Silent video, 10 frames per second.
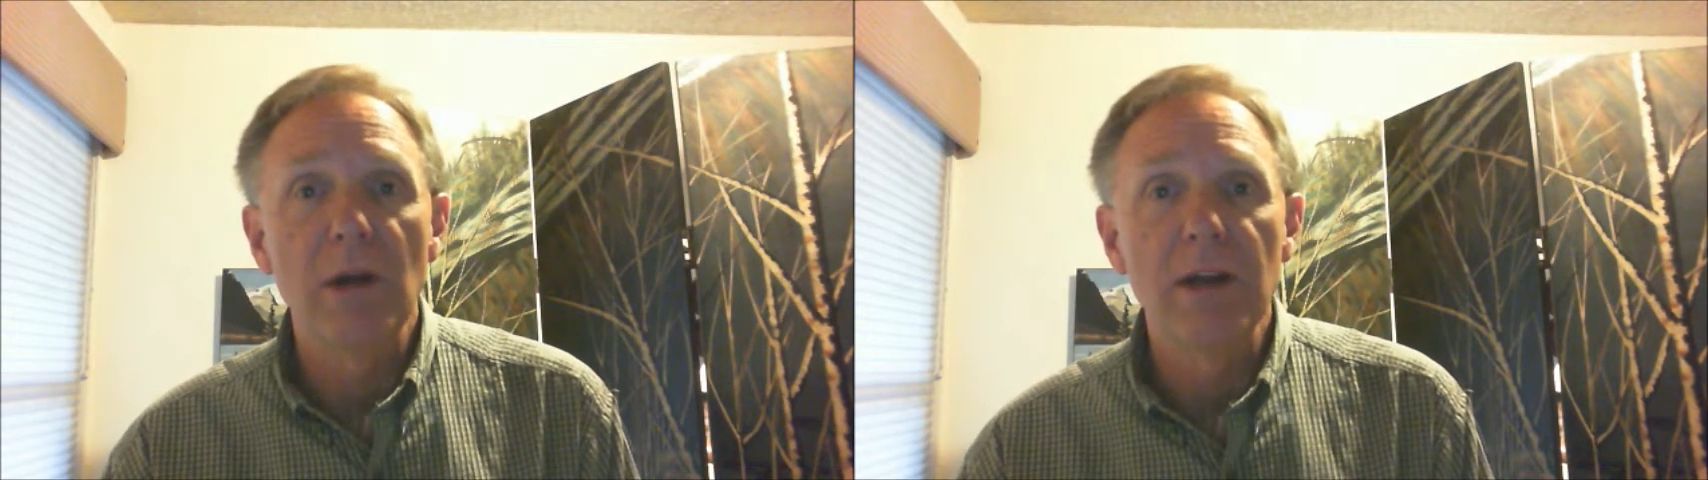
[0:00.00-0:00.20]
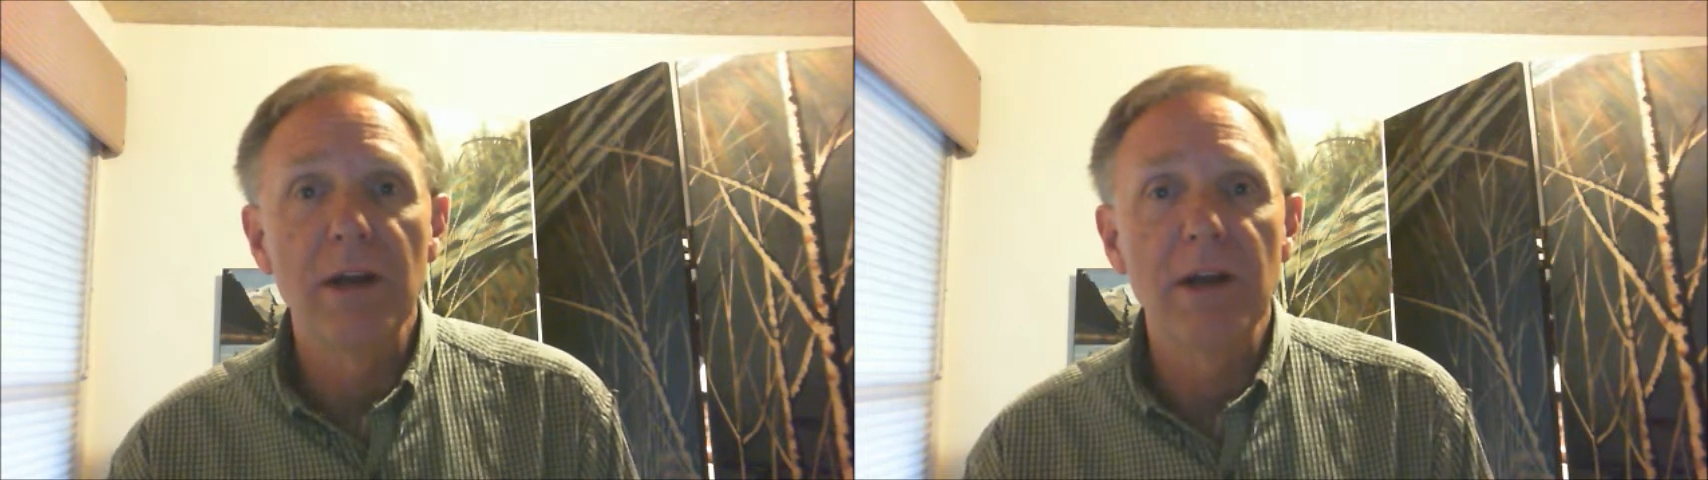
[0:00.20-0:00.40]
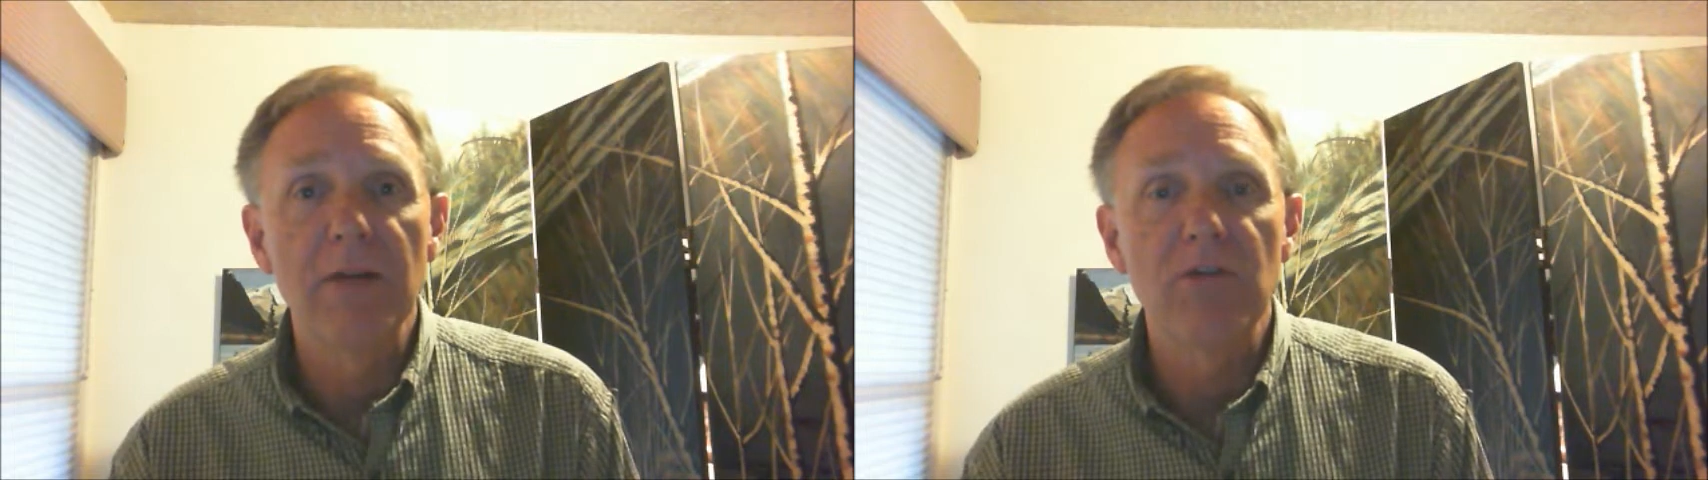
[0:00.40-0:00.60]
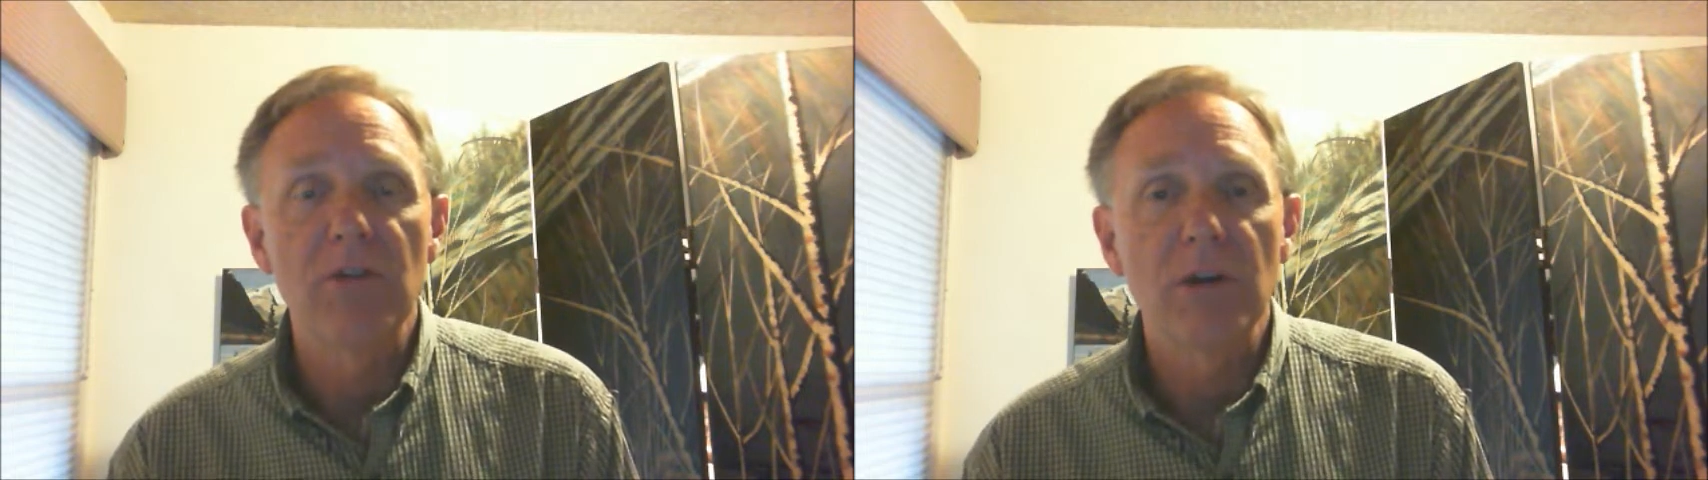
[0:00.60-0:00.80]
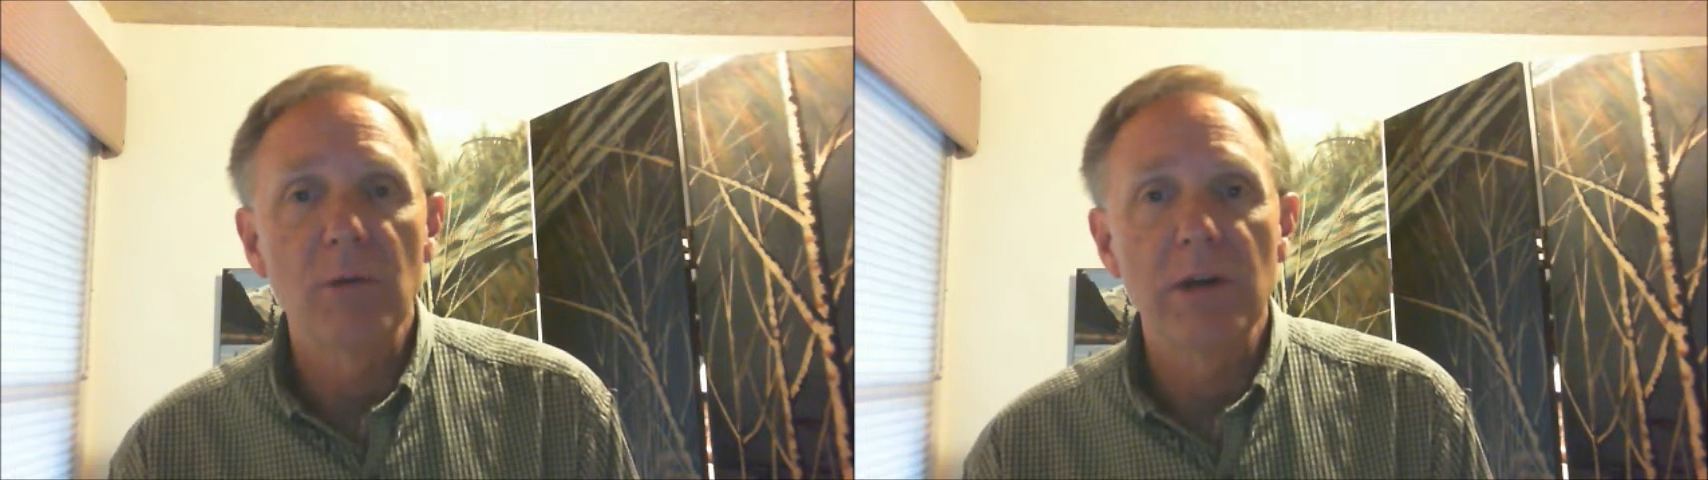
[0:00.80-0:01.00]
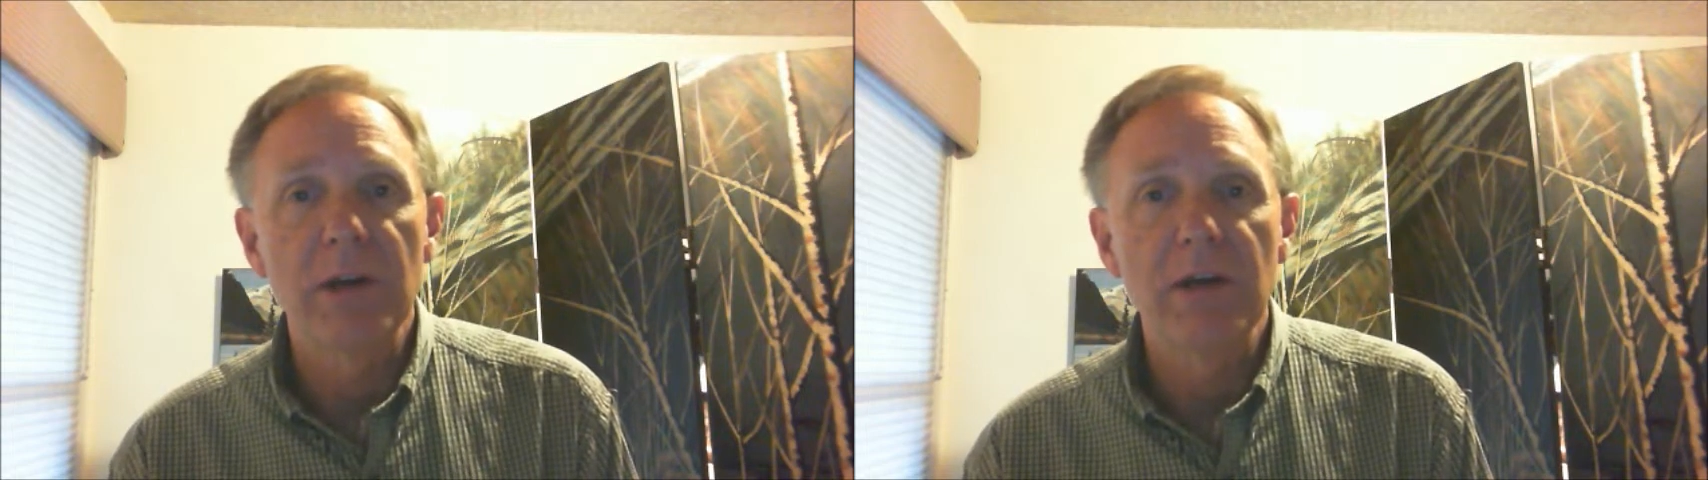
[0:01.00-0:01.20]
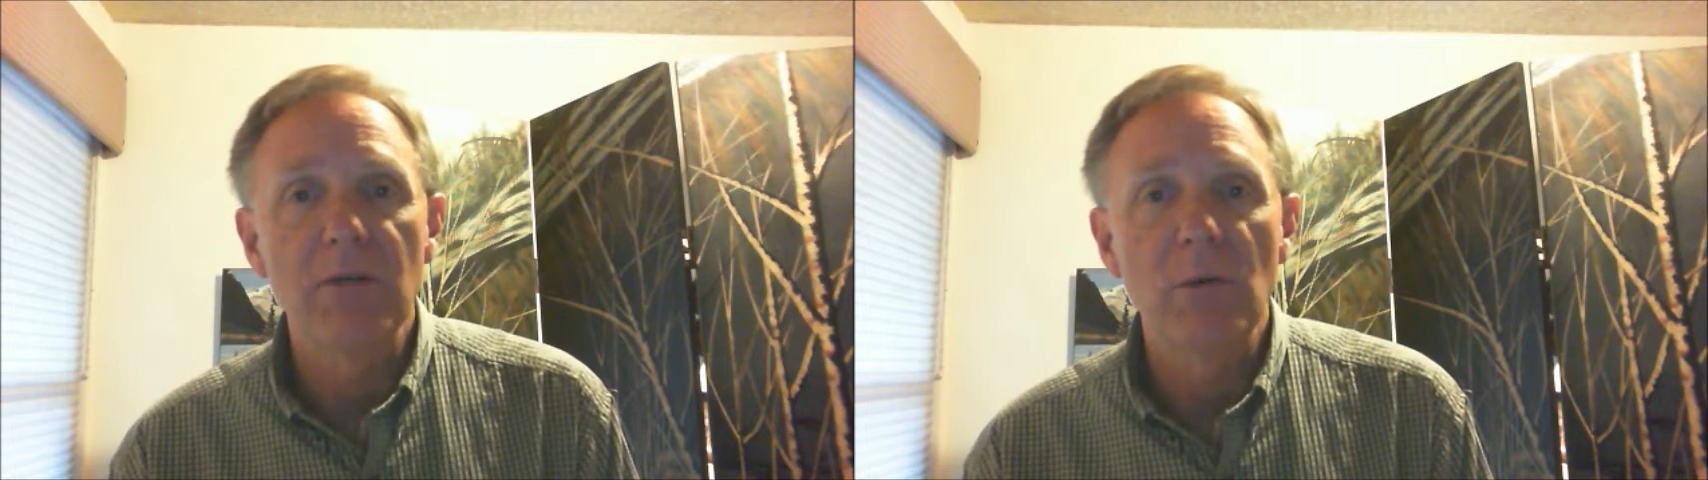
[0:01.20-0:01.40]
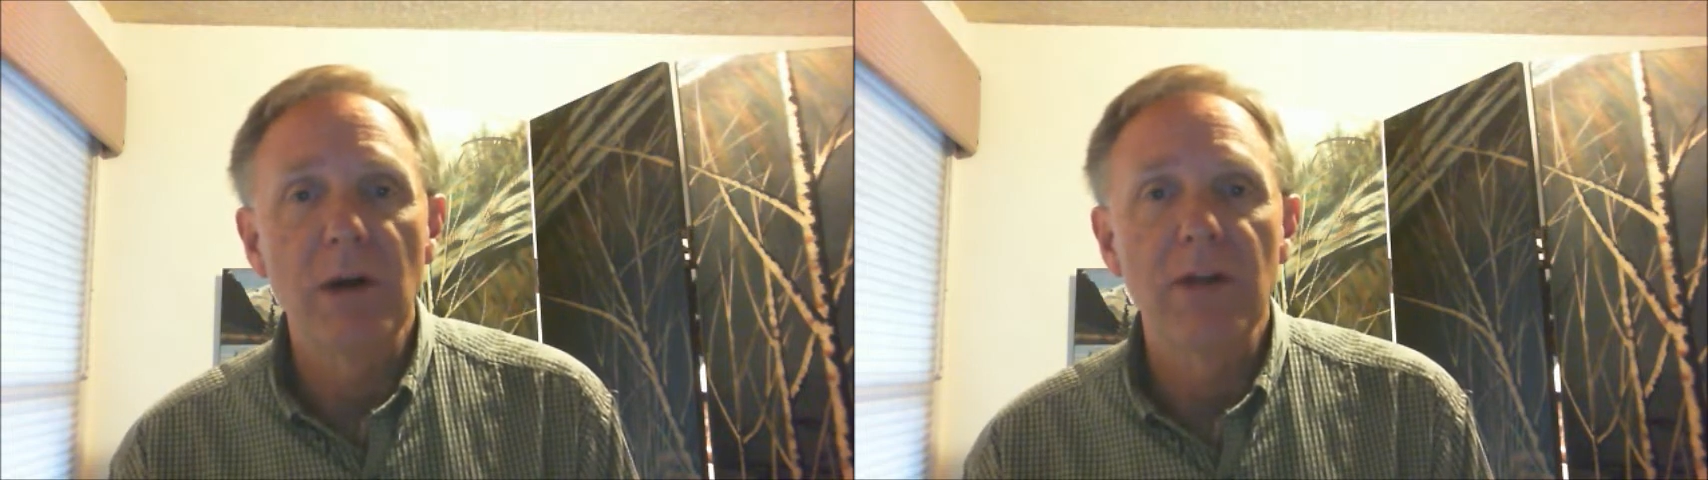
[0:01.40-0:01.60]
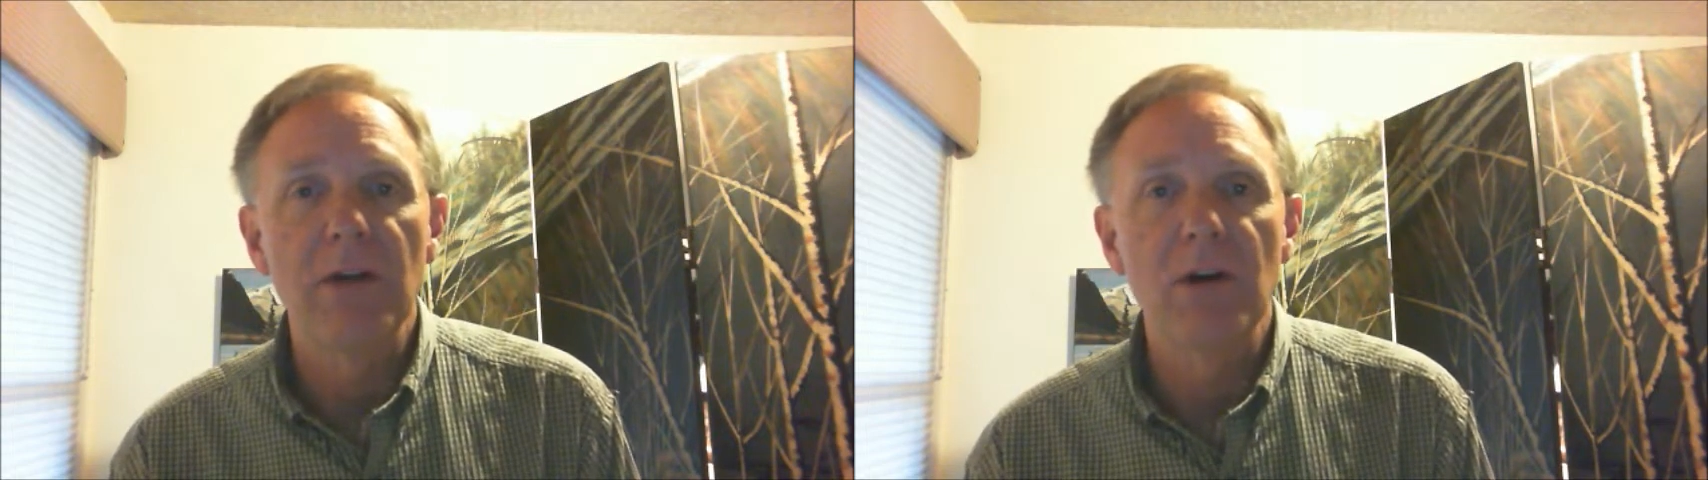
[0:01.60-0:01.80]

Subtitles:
well enough so that we can give away the